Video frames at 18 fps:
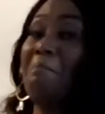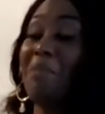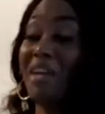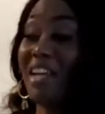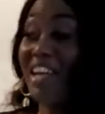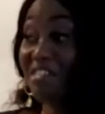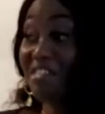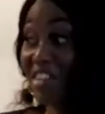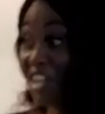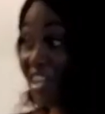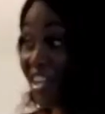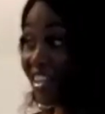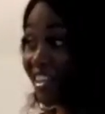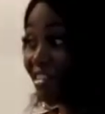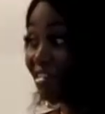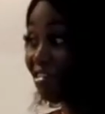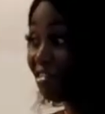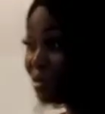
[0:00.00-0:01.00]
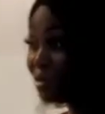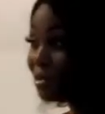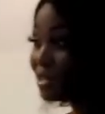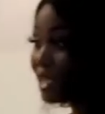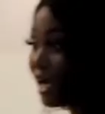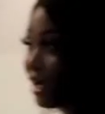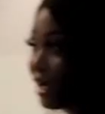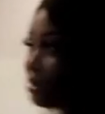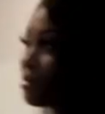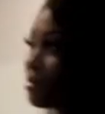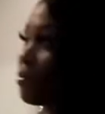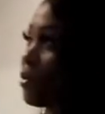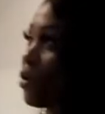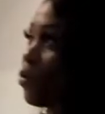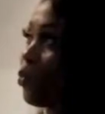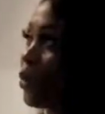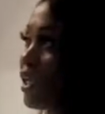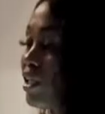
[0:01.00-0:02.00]
but I've heard it a few times,
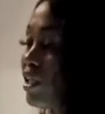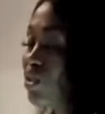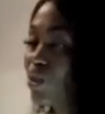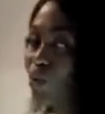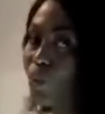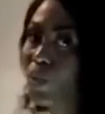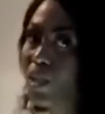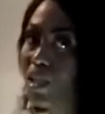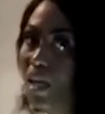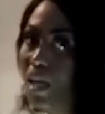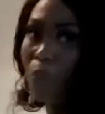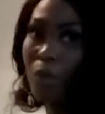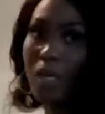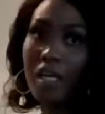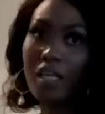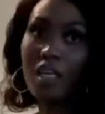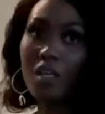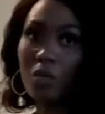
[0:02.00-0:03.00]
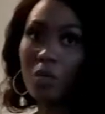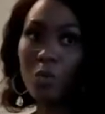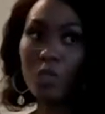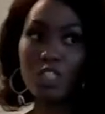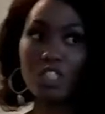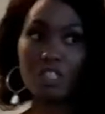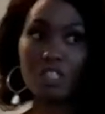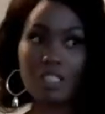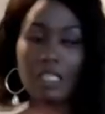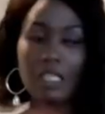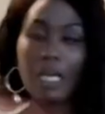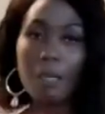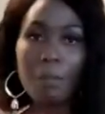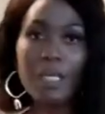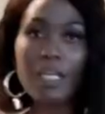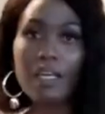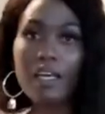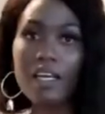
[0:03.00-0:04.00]
but we didn't do it that way. We just
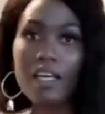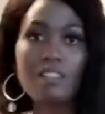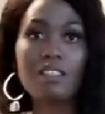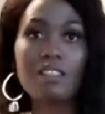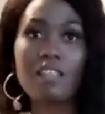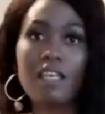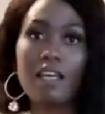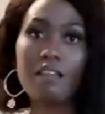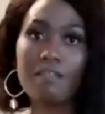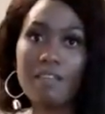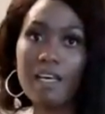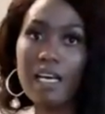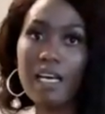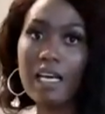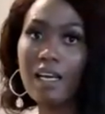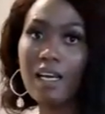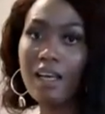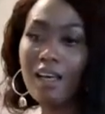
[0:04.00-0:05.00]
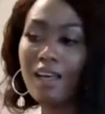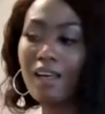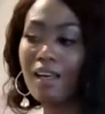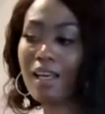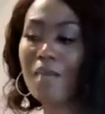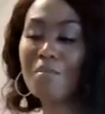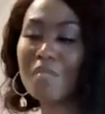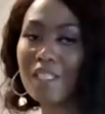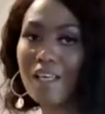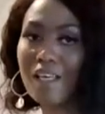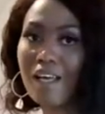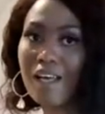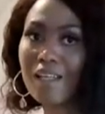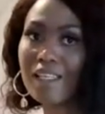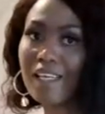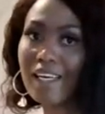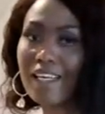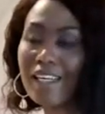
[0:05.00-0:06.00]
came in here together,
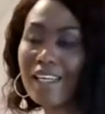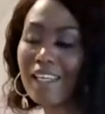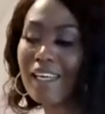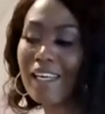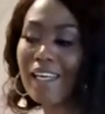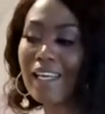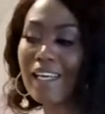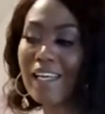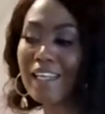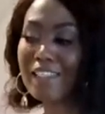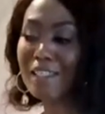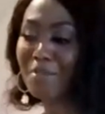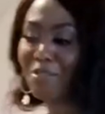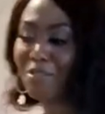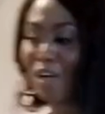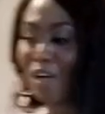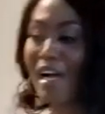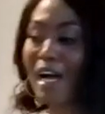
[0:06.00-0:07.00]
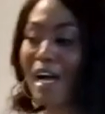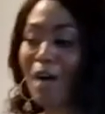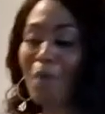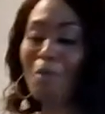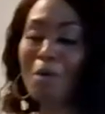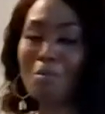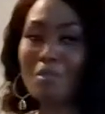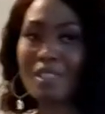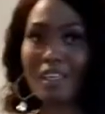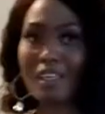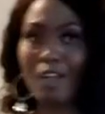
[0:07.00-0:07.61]
empty-handed, except for our albums,